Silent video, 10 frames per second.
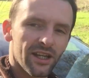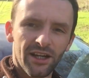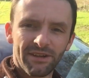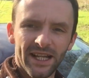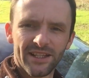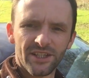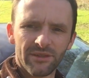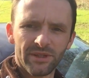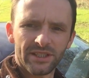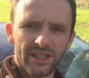I ran out of
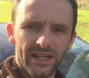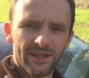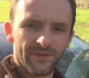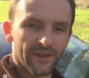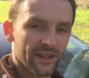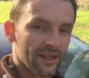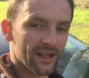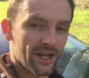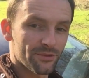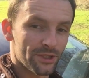time yesterday.
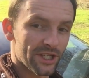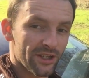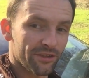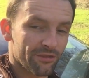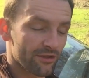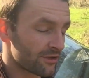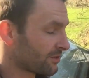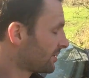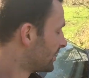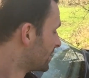I just want to go
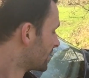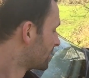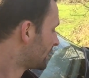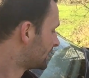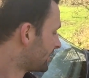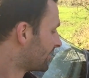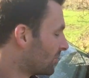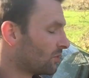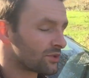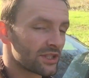through quickly the
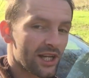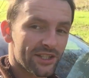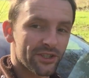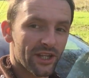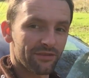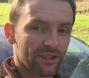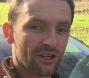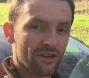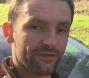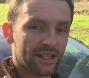order that I took
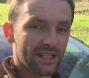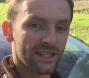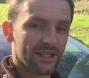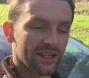everything off in.